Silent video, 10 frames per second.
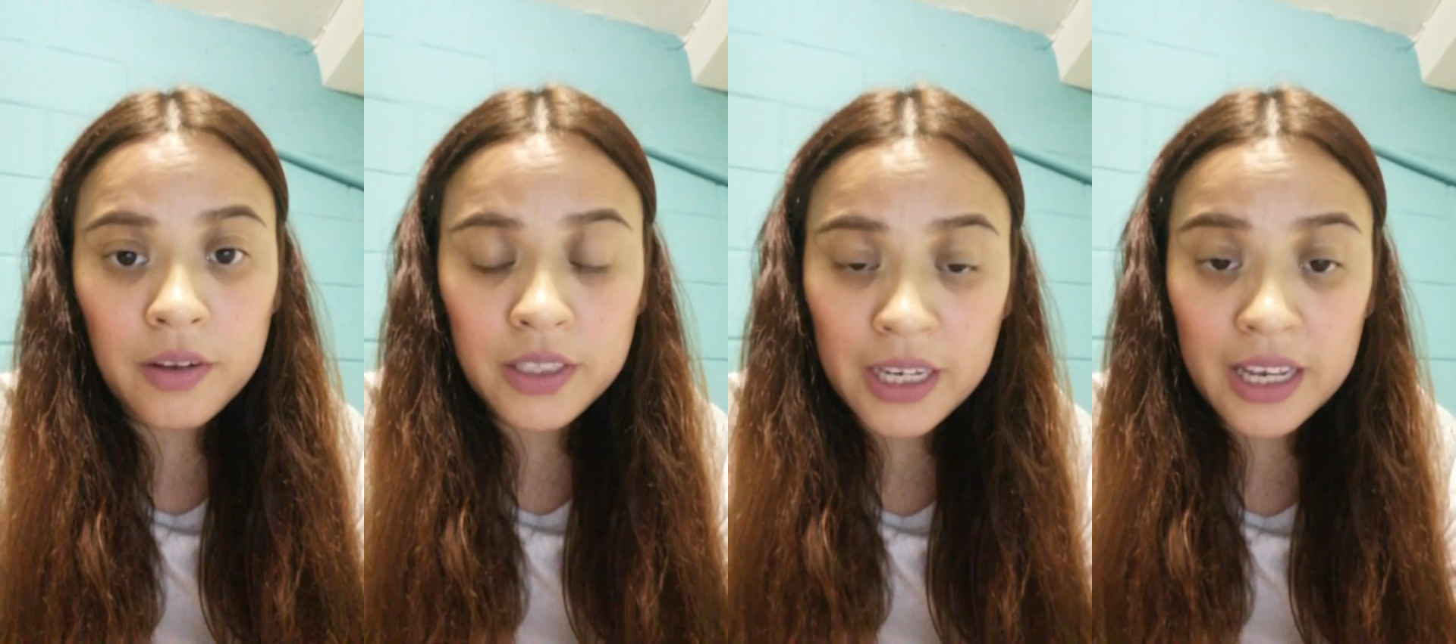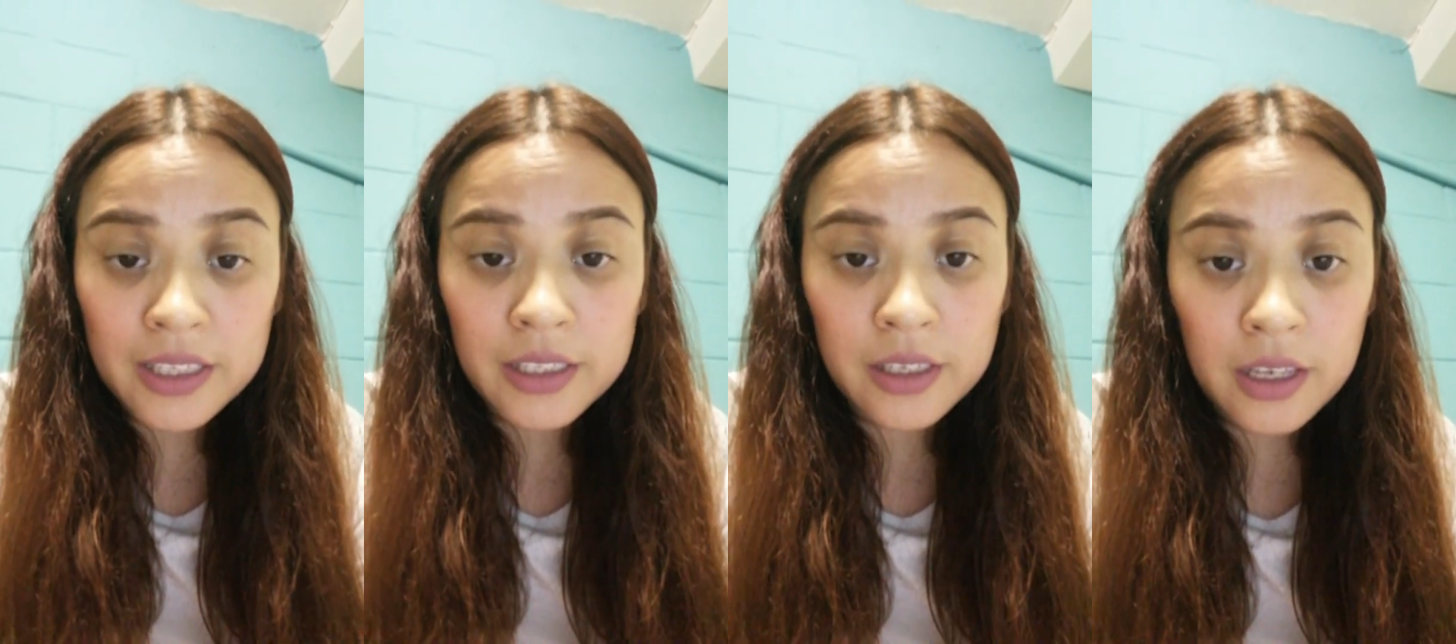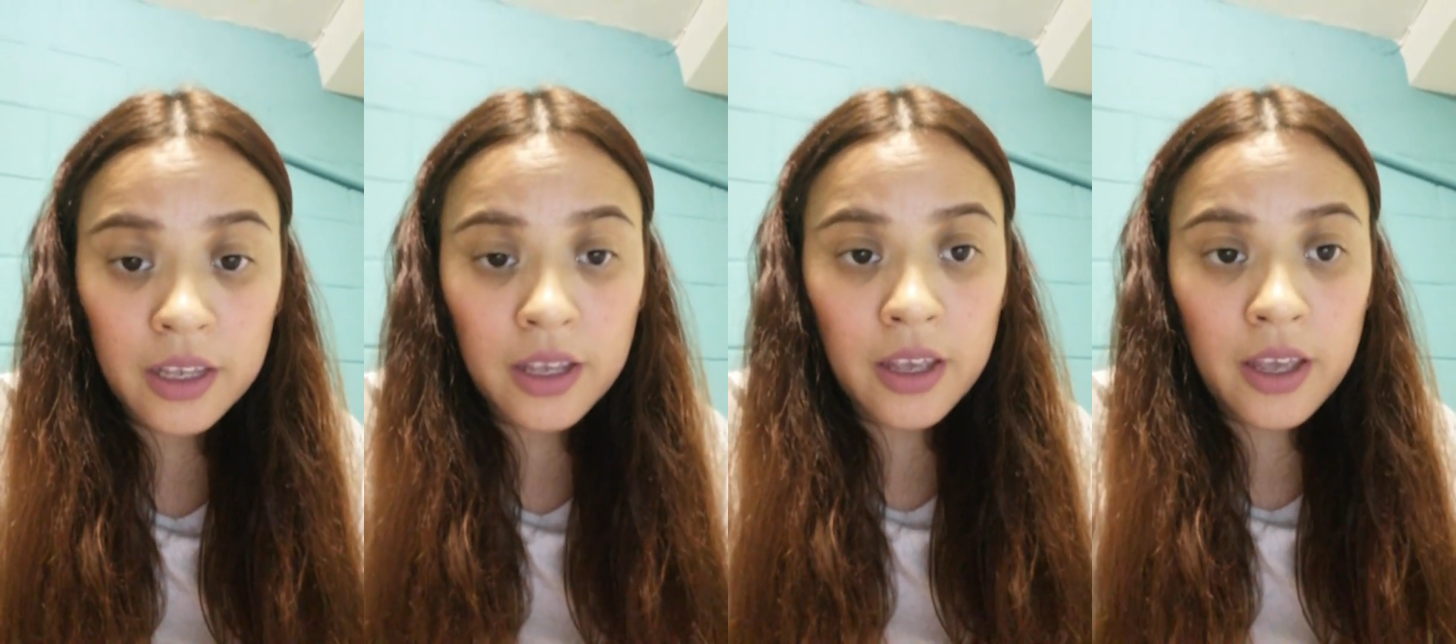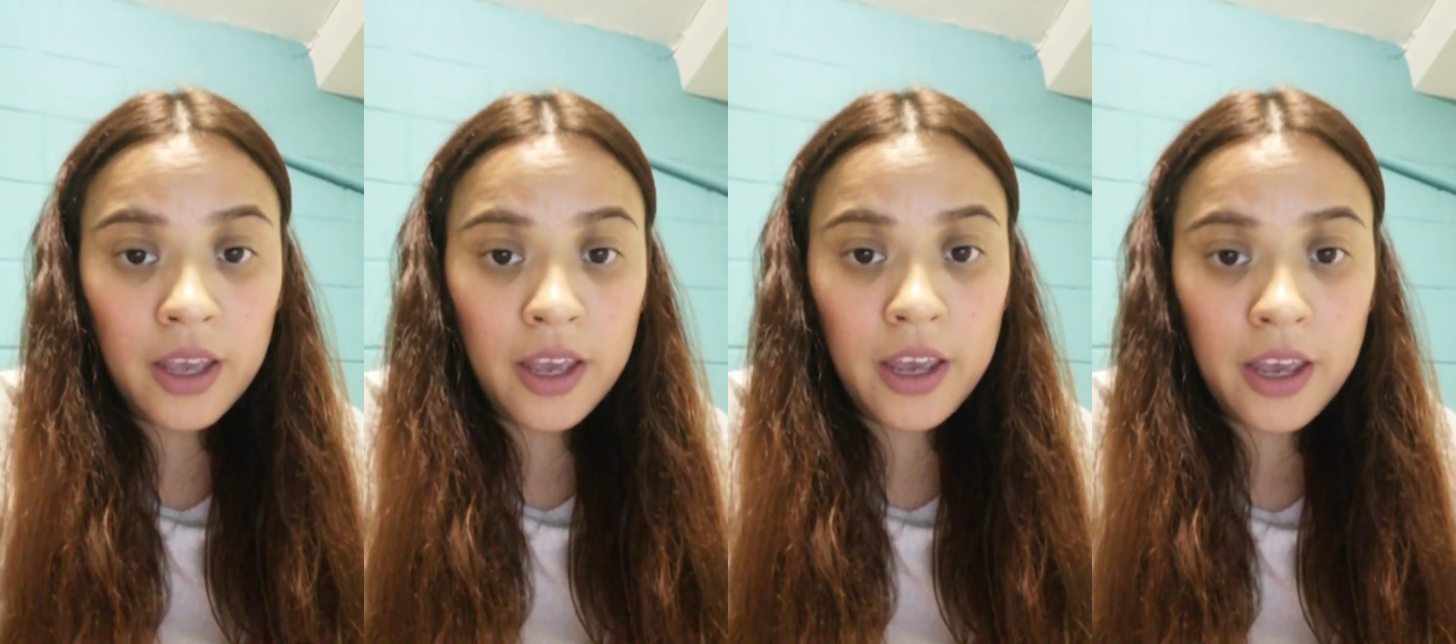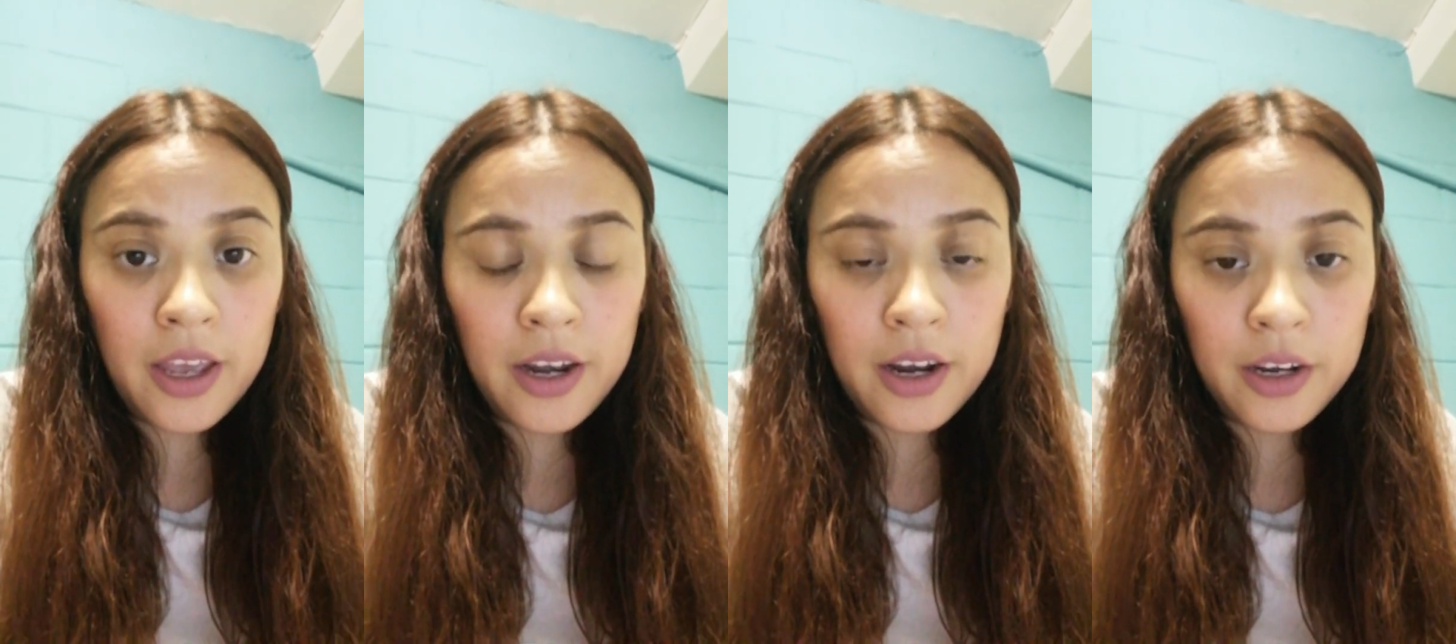task.
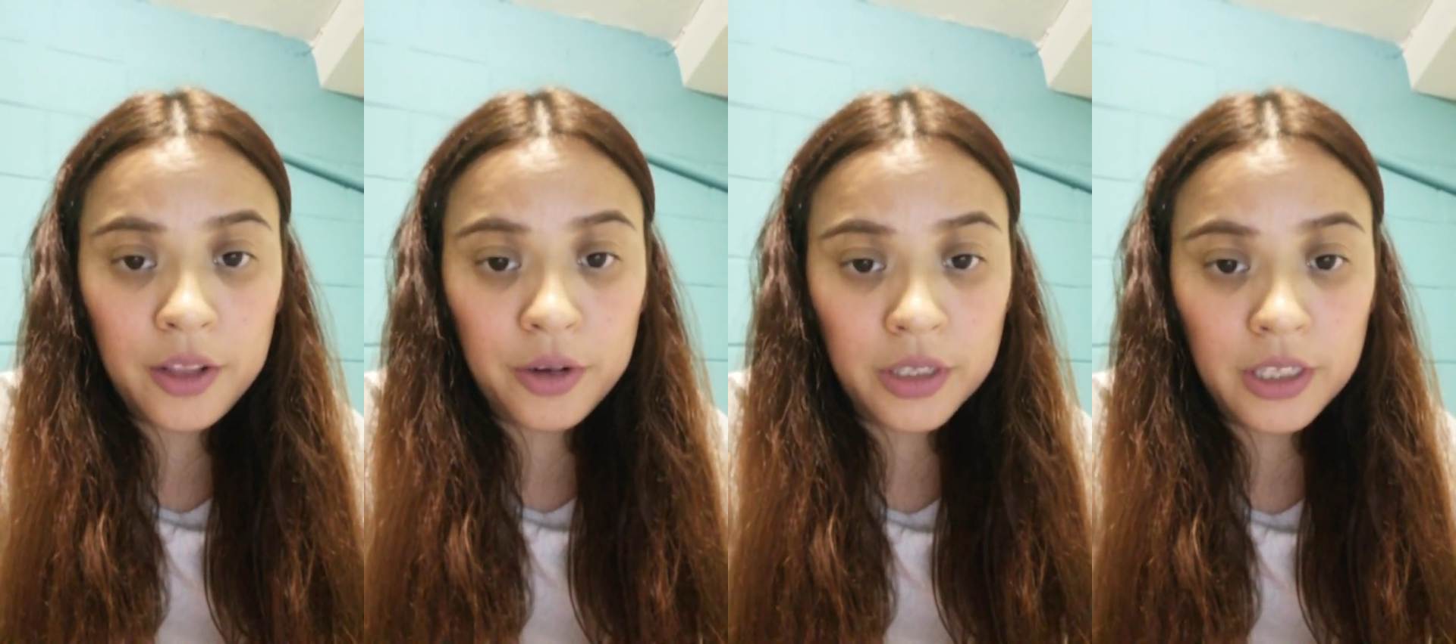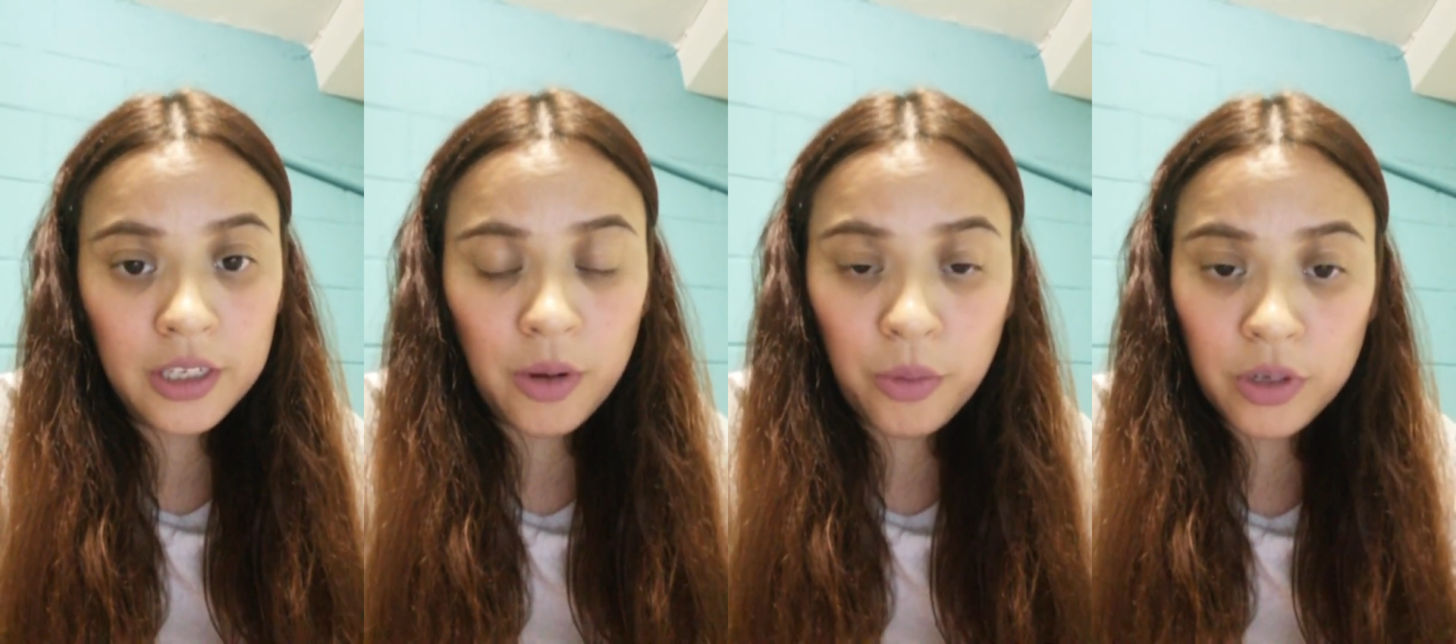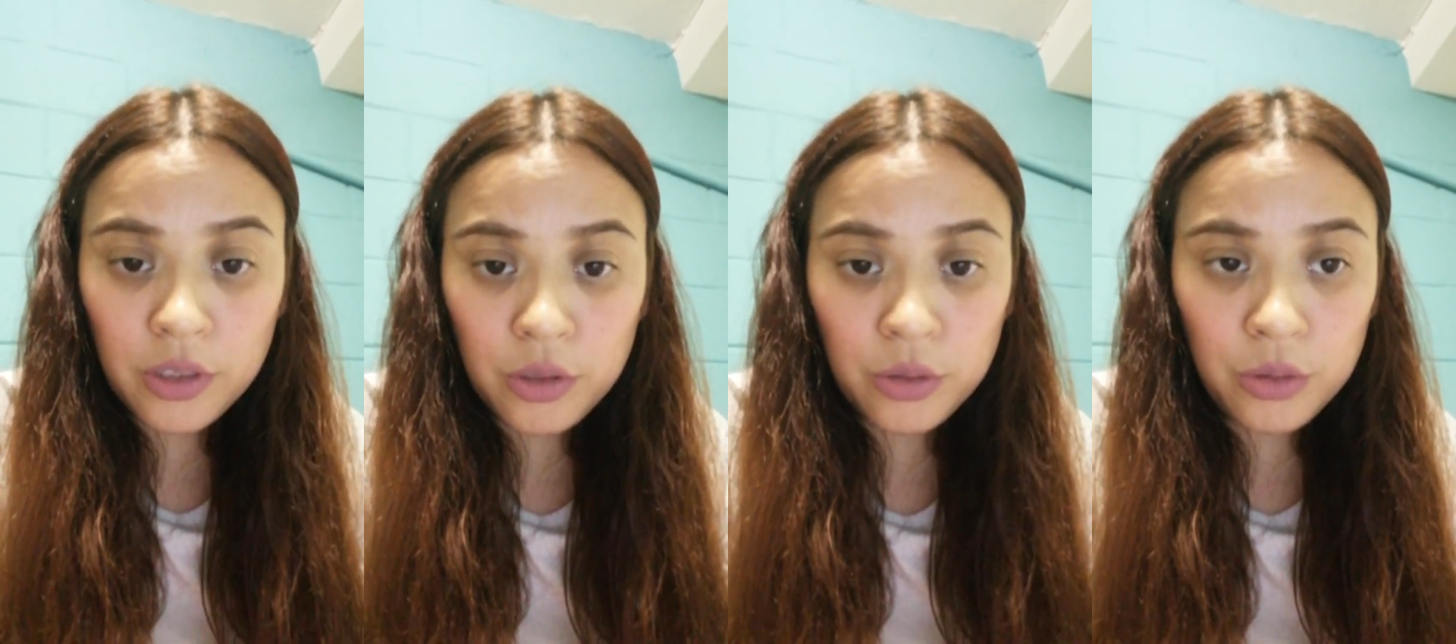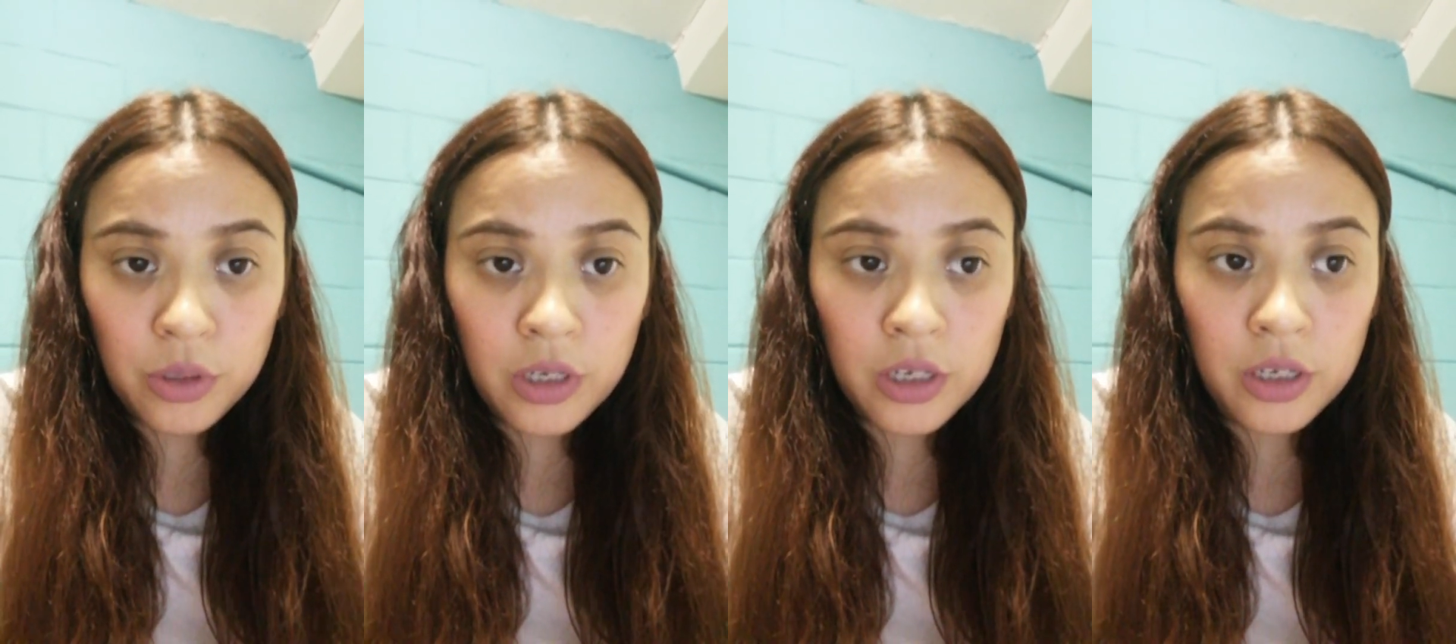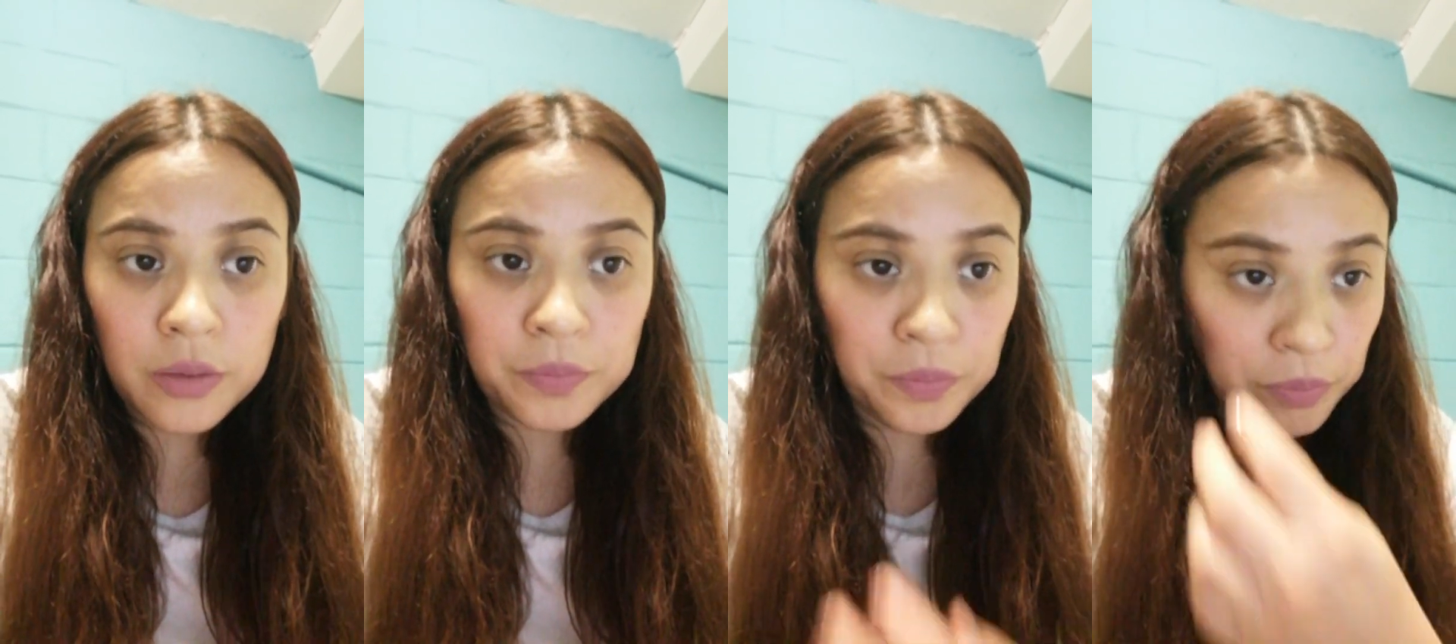And another thing I want
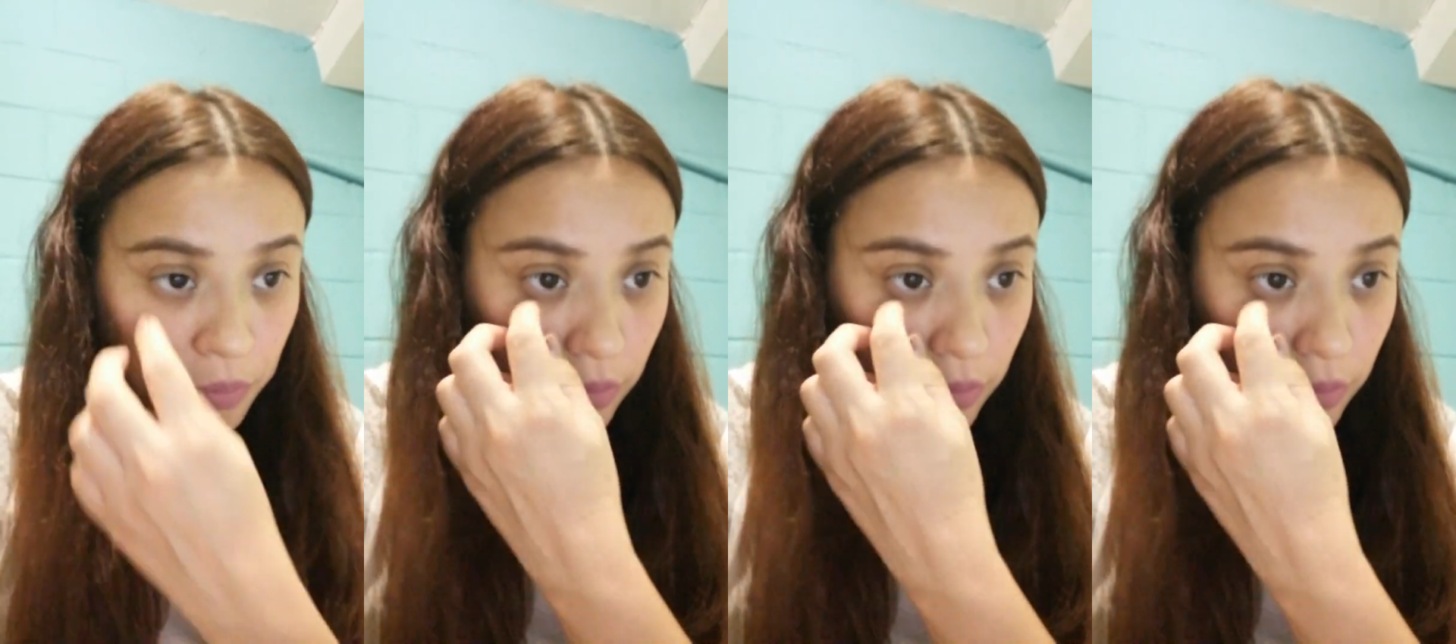to